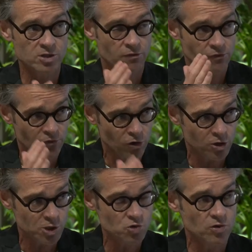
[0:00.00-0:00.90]
is the
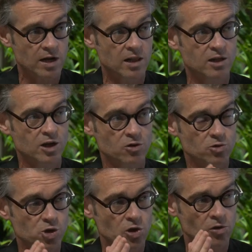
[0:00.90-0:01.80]
first trial
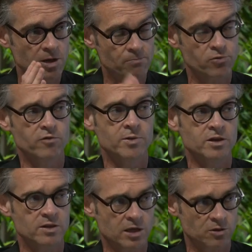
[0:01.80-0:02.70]
to show an
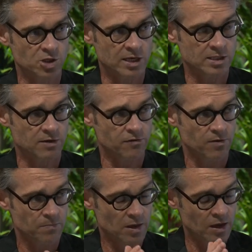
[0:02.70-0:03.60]
improvement in decongestion
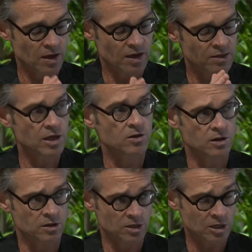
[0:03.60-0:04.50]

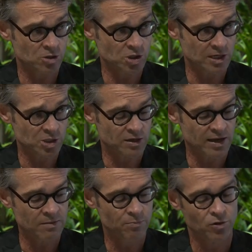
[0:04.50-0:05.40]

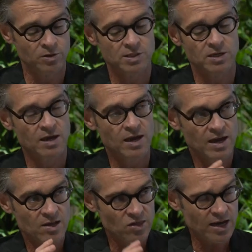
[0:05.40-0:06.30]
endpoint.
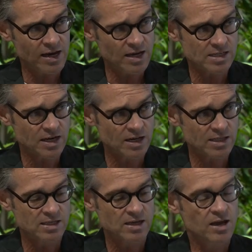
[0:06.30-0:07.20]

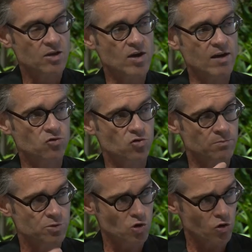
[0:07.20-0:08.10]
Thiazides, you have to
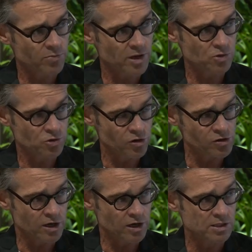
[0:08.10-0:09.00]
absorb them through
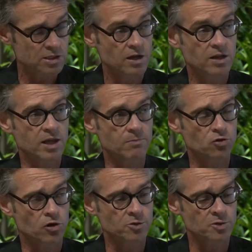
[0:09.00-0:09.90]
your gut. The
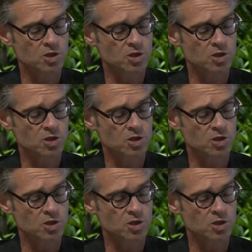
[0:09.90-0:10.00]
absorption